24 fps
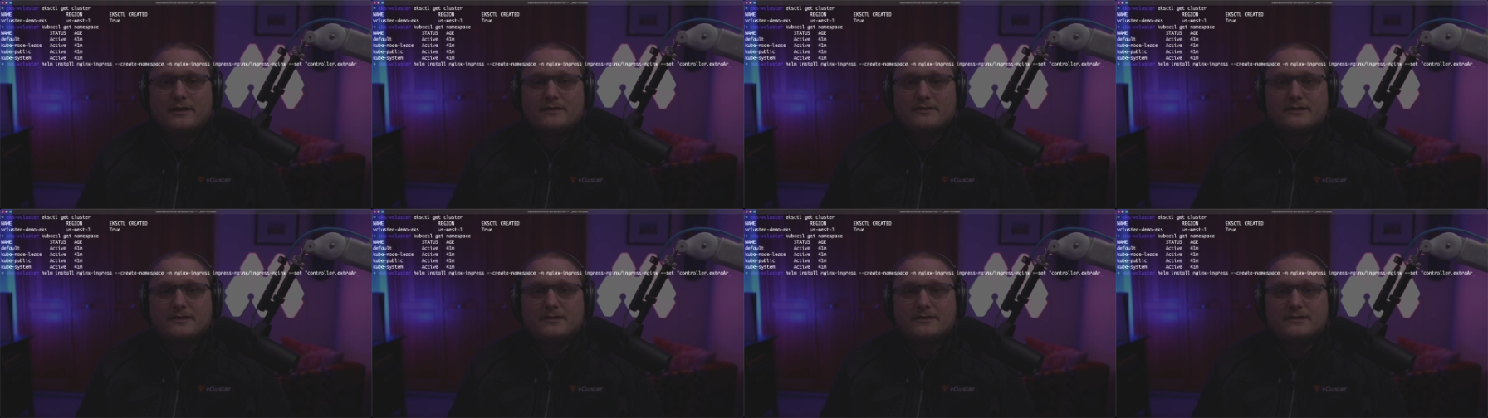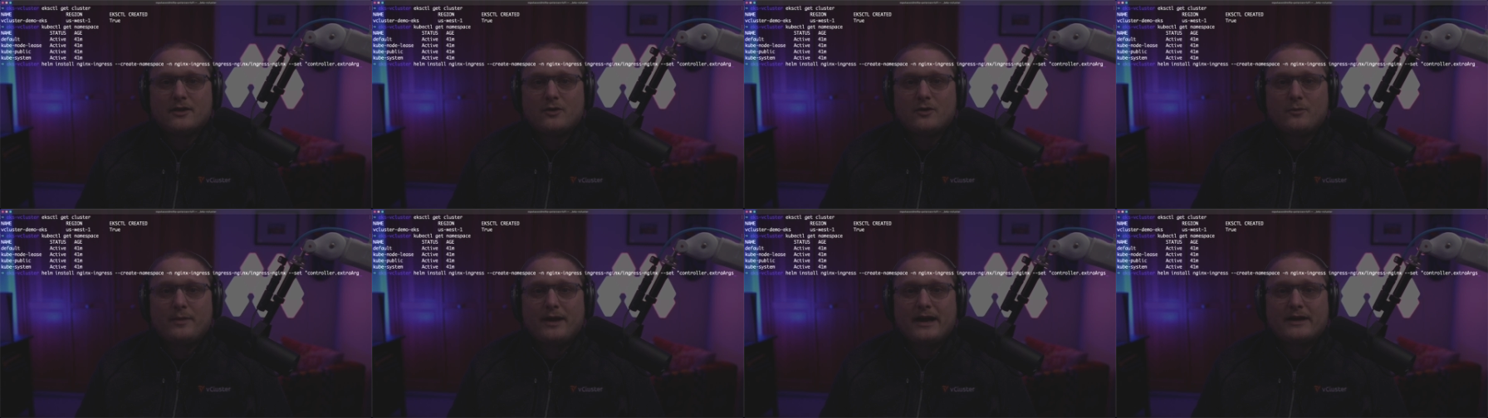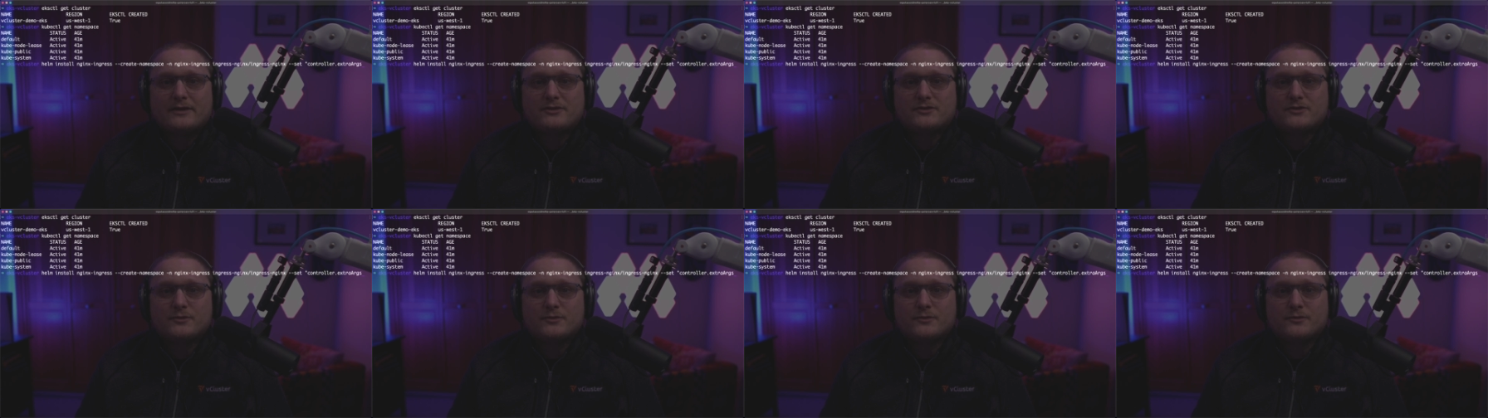SSL
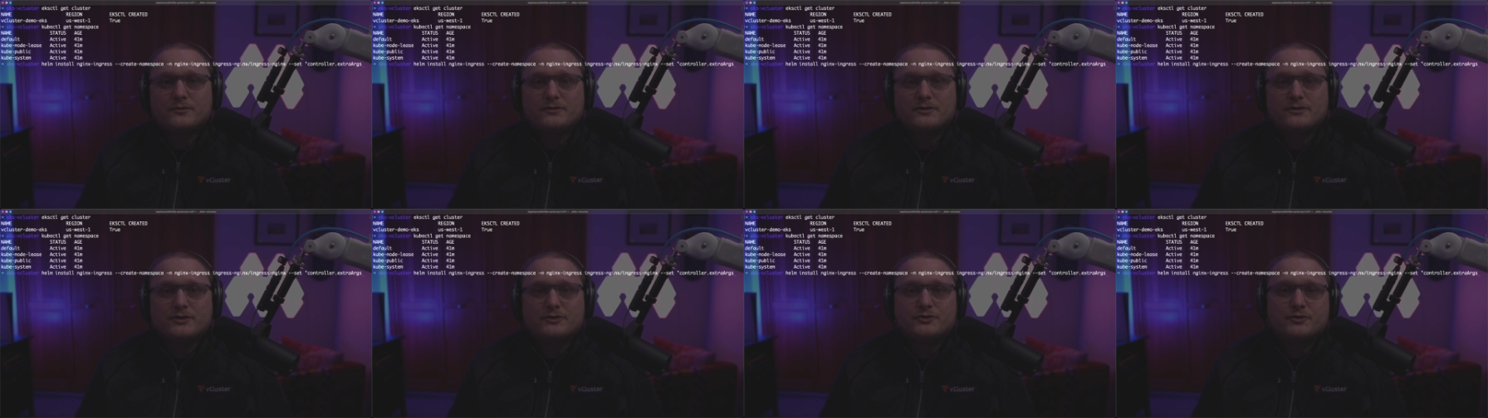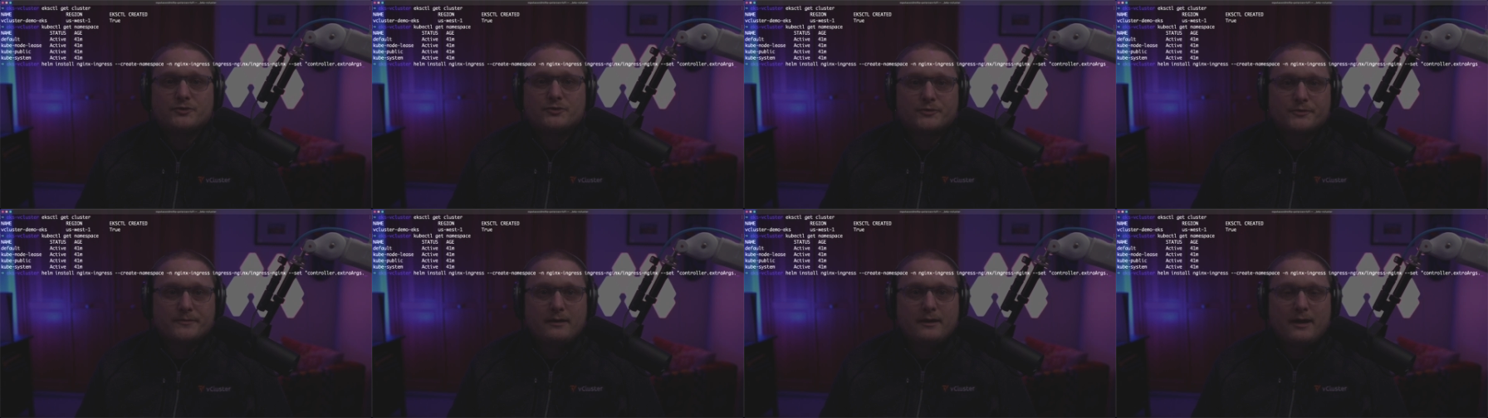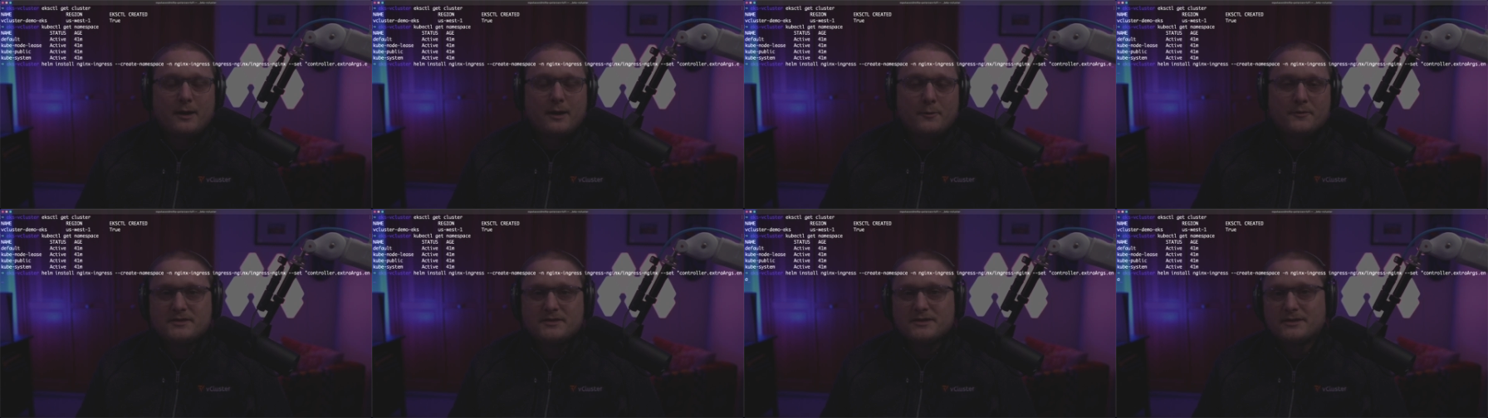pass-through to true. And
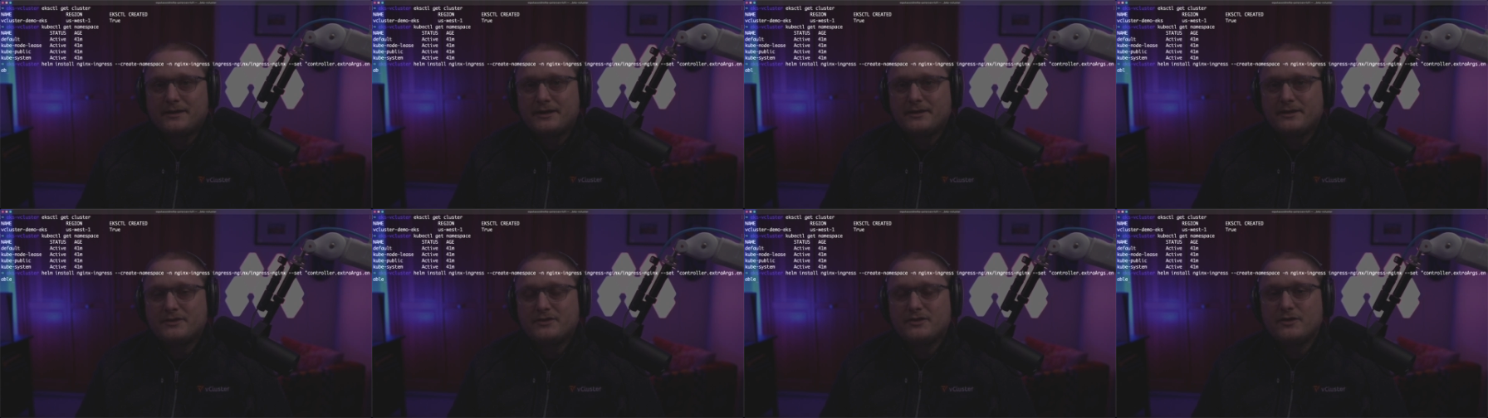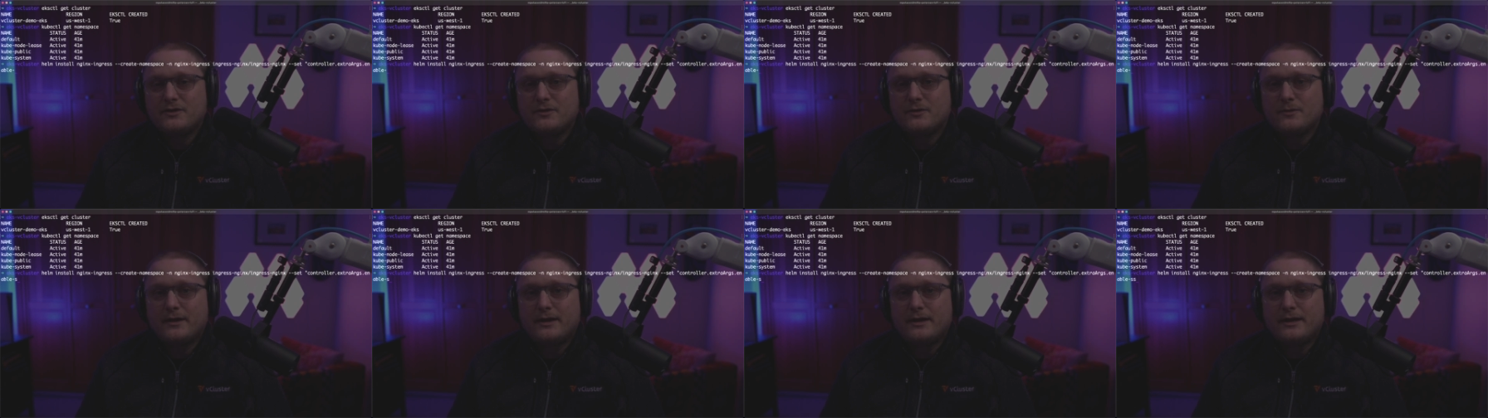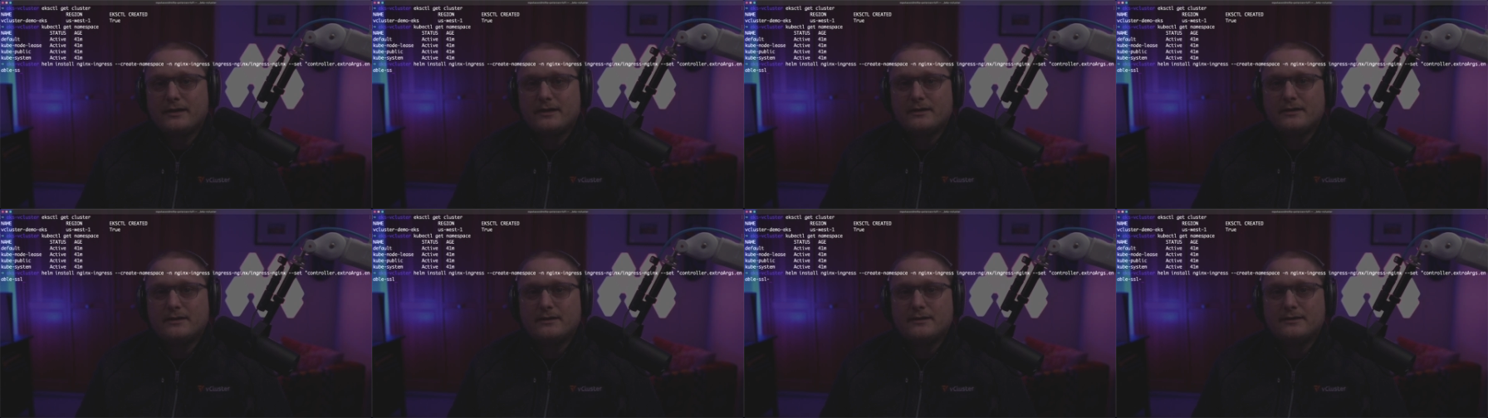what this is going to let us do
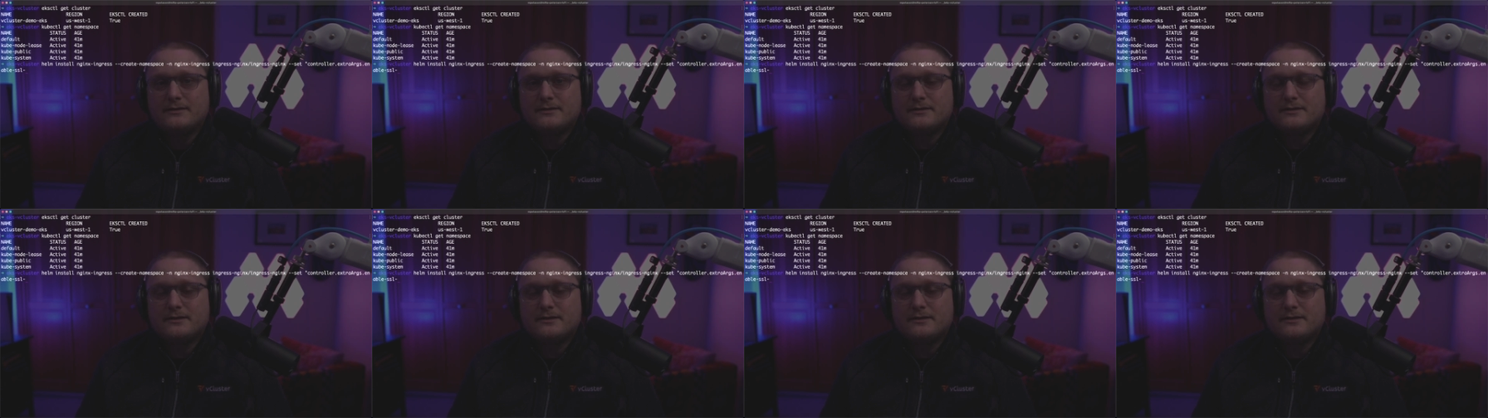is